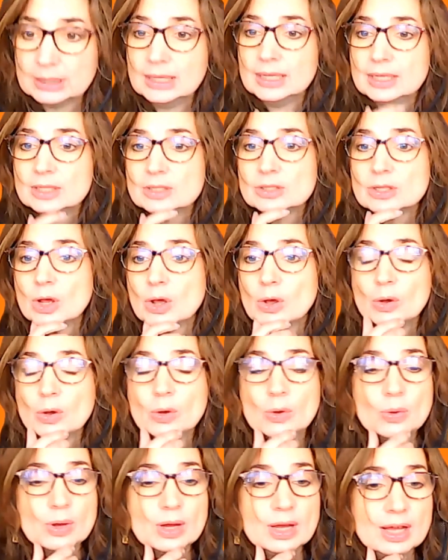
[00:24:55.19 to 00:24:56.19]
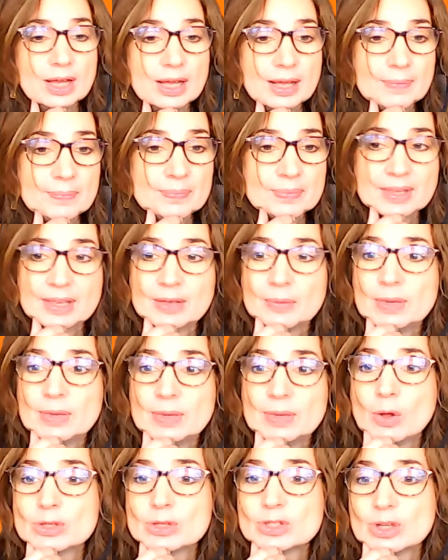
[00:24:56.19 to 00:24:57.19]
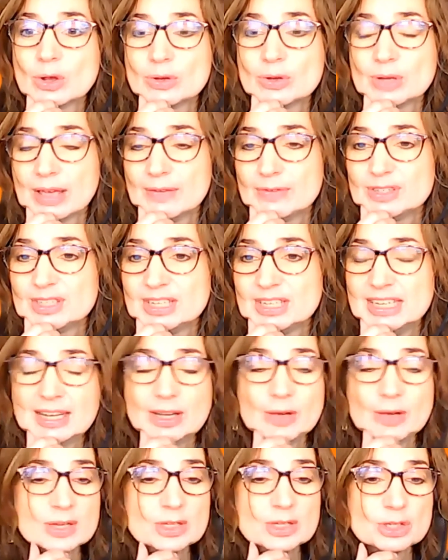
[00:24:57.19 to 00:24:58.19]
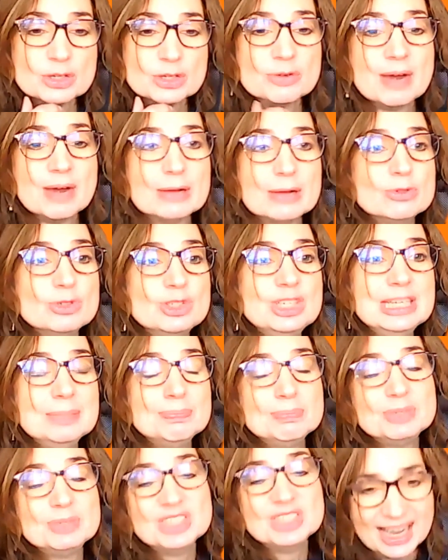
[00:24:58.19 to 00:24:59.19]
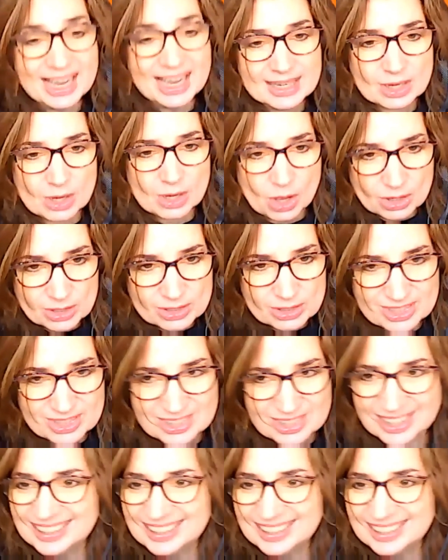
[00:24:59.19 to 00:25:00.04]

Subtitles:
So we also have seen a question around deep dialogues.